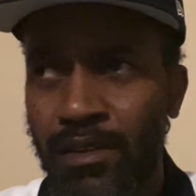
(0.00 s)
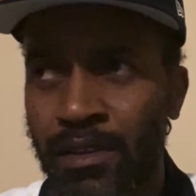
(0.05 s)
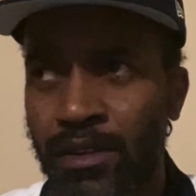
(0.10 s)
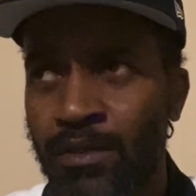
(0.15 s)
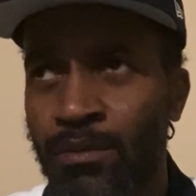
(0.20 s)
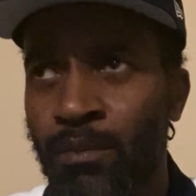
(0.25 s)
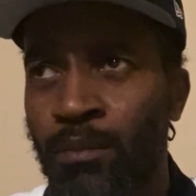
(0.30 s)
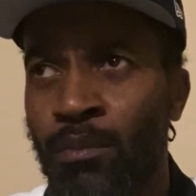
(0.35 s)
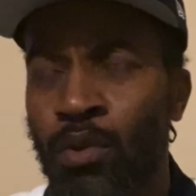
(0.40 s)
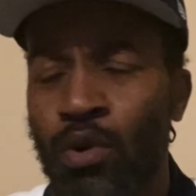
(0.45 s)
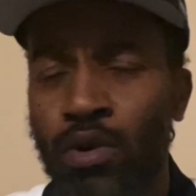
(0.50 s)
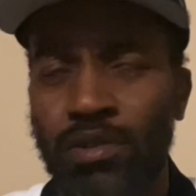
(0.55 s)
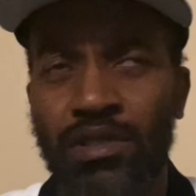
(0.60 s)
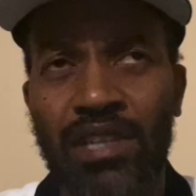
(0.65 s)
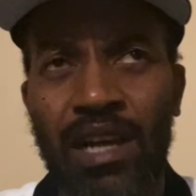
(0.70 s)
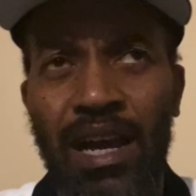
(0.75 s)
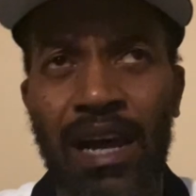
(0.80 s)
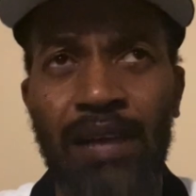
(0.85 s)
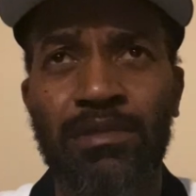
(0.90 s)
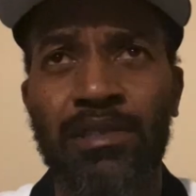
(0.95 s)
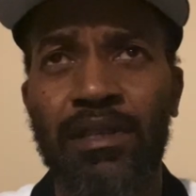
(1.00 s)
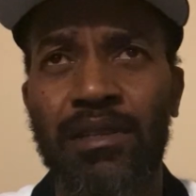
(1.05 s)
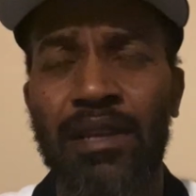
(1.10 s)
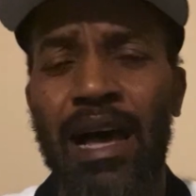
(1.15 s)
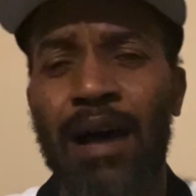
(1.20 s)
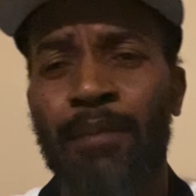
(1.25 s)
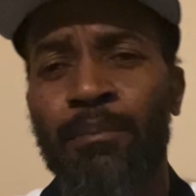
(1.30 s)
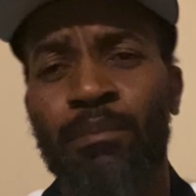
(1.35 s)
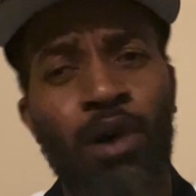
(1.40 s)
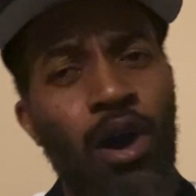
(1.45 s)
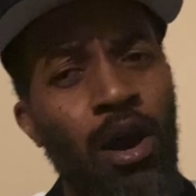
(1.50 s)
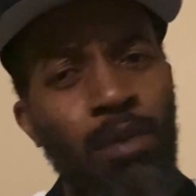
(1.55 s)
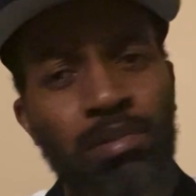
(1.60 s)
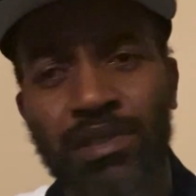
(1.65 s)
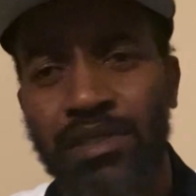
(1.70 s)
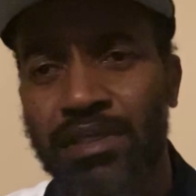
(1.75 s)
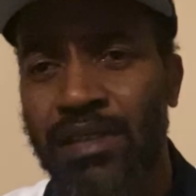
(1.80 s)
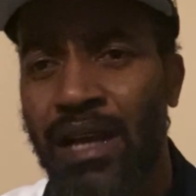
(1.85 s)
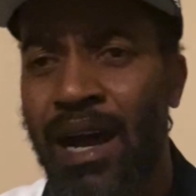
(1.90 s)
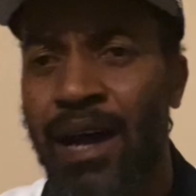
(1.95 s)
More times than not,
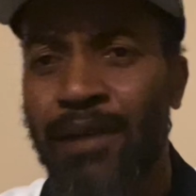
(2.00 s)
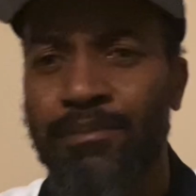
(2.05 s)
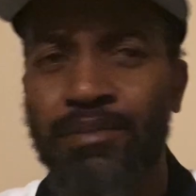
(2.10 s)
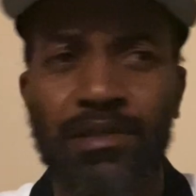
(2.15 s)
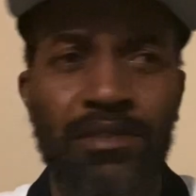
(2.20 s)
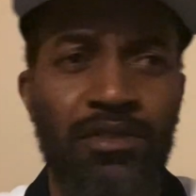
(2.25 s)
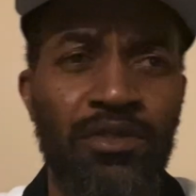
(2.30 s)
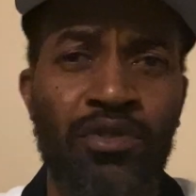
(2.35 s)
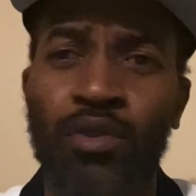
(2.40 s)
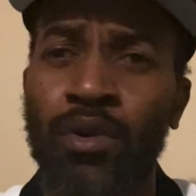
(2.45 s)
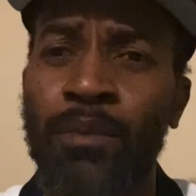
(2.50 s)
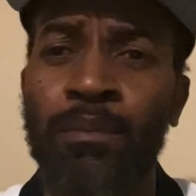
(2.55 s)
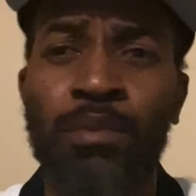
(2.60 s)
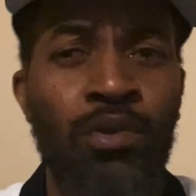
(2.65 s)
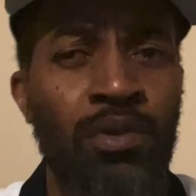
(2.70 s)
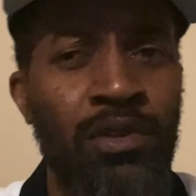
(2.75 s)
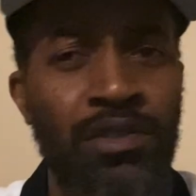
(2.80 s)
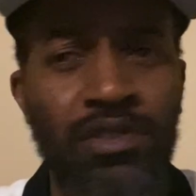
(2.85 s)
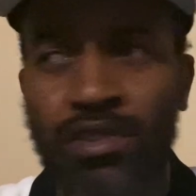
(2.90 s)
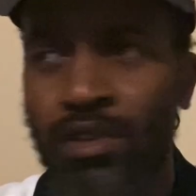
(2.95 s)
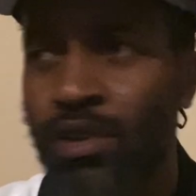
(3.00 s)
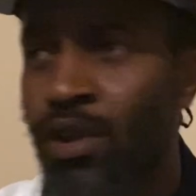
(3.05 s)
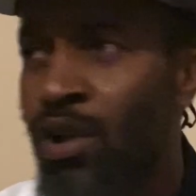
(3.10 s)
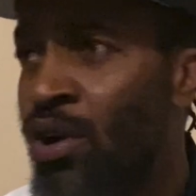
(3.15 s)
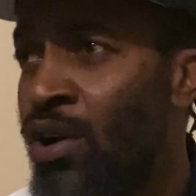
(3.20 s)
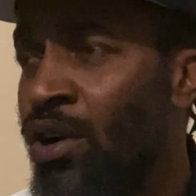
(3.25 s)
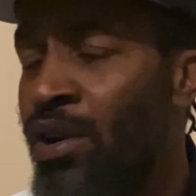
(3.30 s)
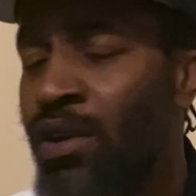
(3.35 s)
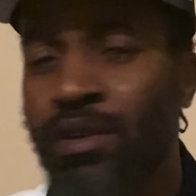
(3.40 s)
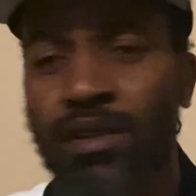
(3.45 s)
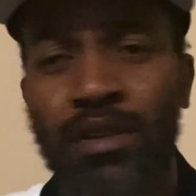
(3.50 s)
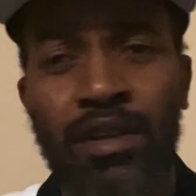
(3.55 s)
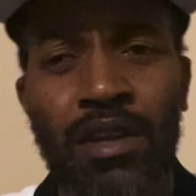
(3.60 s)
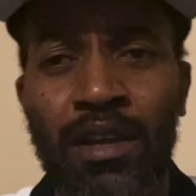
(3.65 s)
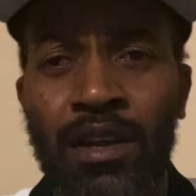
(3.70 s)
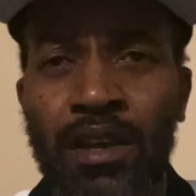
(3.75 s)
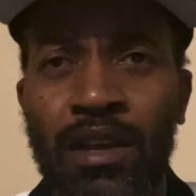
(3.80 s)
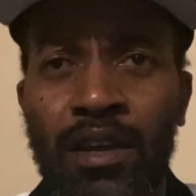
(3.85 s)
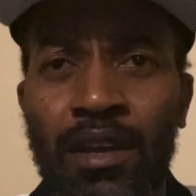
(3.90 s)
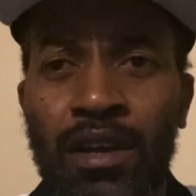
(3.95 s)
barbershops, you know, the beauty salon,
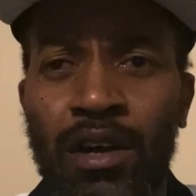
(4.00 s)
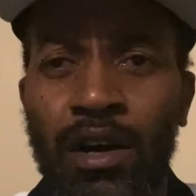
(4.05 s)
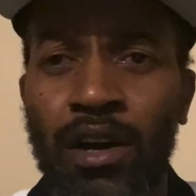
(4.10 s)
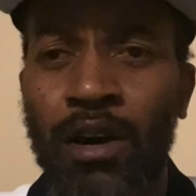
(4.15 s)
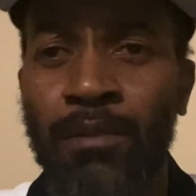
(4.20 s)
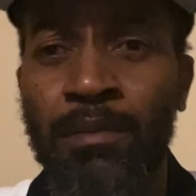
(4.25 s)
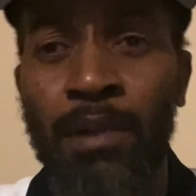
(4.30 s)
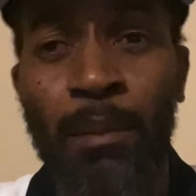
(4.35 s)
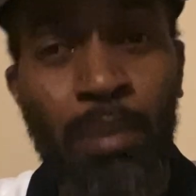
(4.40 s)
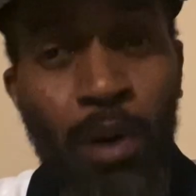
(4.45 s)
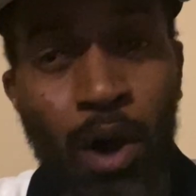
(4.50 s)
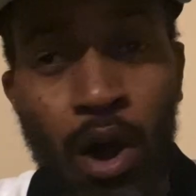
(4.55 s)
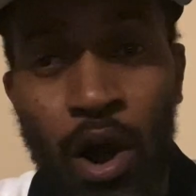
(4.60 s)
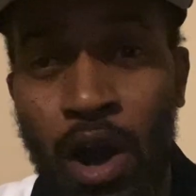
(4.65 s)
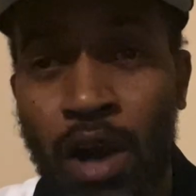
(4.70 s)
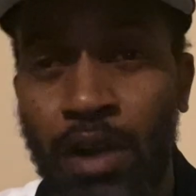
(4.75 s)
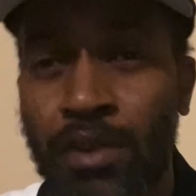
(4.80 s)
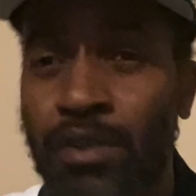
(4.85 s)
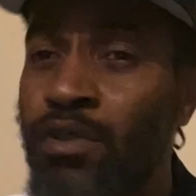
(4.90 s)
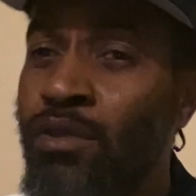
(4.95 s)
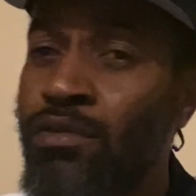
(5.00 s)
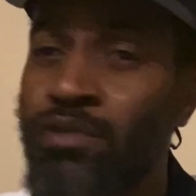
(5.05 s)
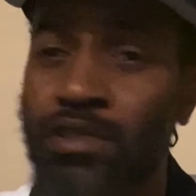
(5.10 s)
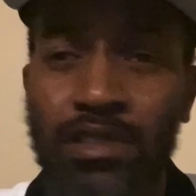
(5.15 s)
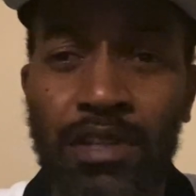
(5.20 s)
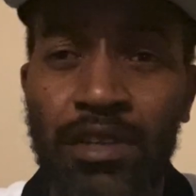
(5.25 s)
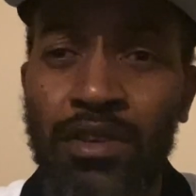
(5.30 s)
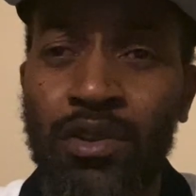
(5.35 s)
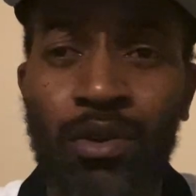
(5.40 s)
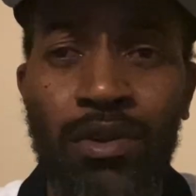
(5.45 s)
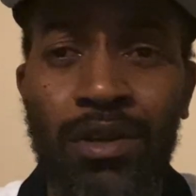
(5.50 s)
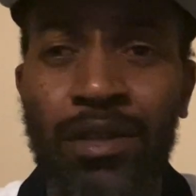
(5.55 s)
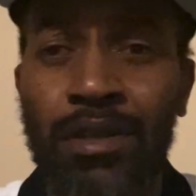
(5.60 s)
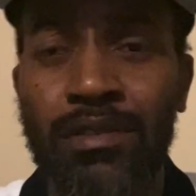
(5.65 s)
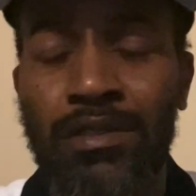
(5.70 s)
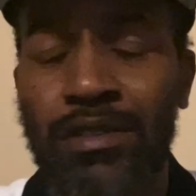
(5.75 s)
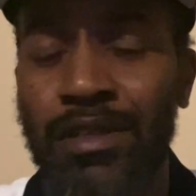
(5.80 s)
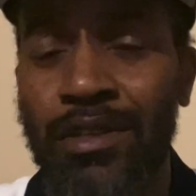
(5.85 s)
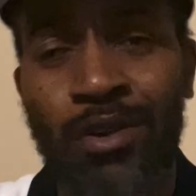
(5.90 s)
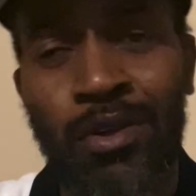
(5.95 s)
the park, you know, sitting on
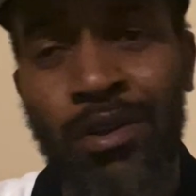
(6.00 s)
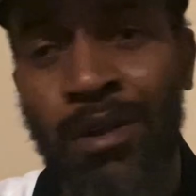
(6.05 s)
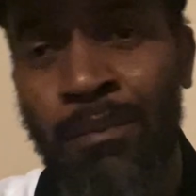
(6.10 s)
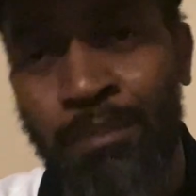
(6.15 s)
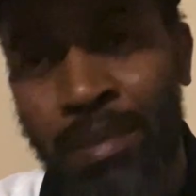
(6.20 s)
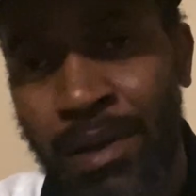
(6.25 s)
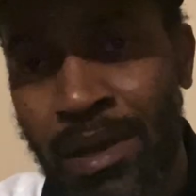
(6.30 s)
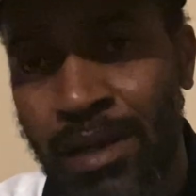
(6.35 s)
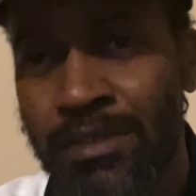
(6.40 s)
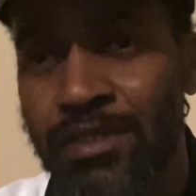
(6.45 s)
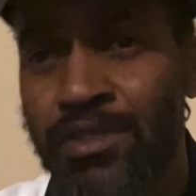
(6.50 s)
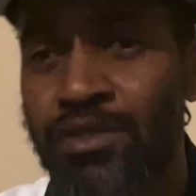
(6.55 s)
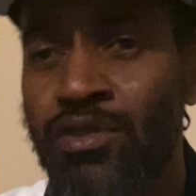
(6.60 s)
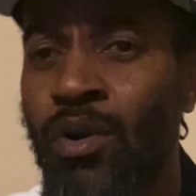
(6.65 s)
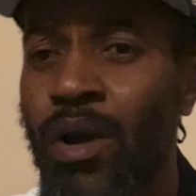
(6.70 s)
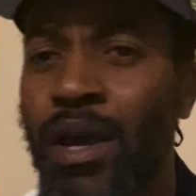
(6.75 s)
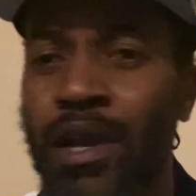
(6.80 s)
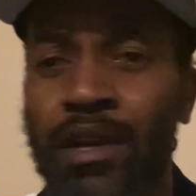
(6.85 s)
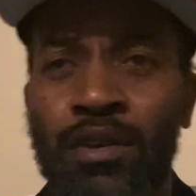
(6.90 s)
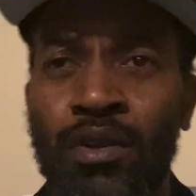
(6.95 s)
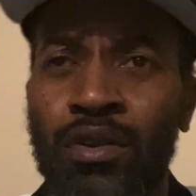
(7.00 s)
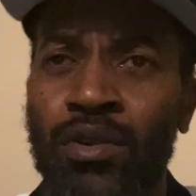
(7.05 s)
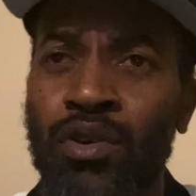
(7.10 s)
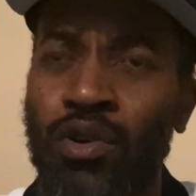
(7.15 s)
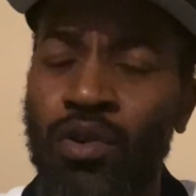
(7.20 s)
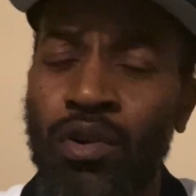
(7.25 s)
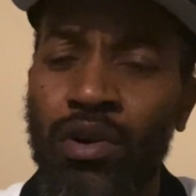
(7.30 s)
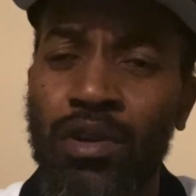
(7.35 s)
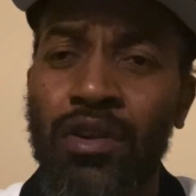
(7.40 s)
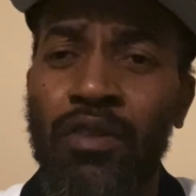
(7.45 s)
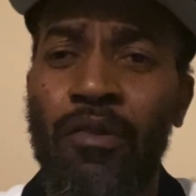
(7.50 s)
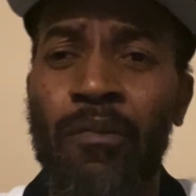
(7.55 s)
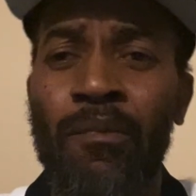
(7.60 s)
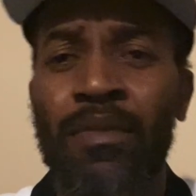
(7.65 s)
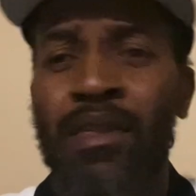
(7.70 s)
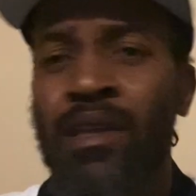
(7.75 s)
the bench, you know, hanging on the corner.